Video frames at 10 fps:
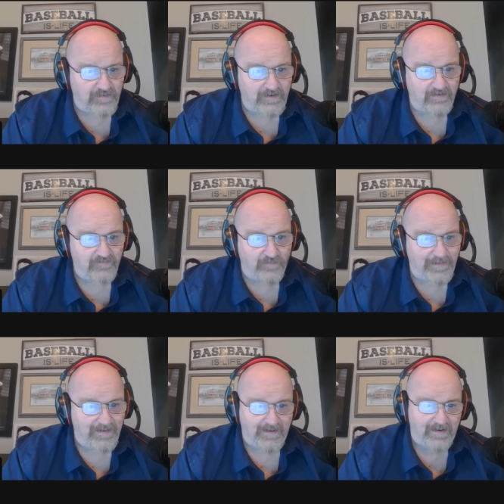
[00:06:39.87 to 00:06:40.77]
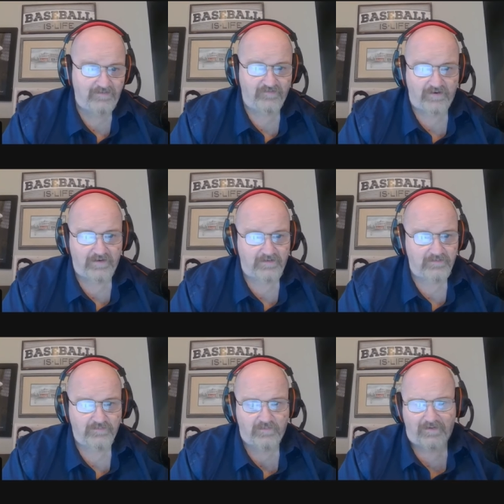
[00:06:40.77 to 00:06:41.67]
Angel met Angela.
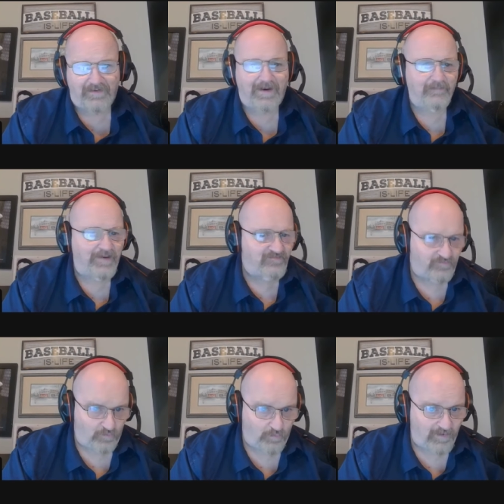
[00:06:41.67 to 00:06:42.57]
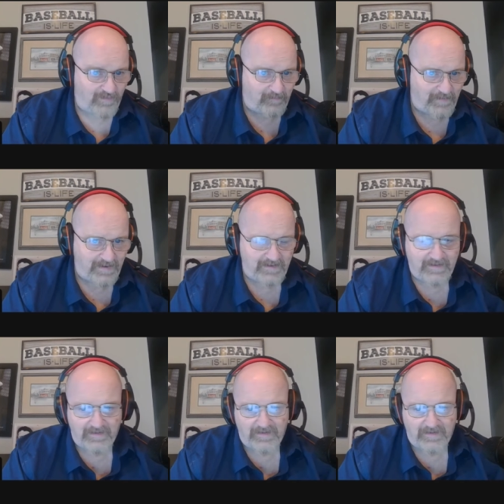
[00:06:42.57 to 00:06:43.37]
Well, I'm not sure where they met,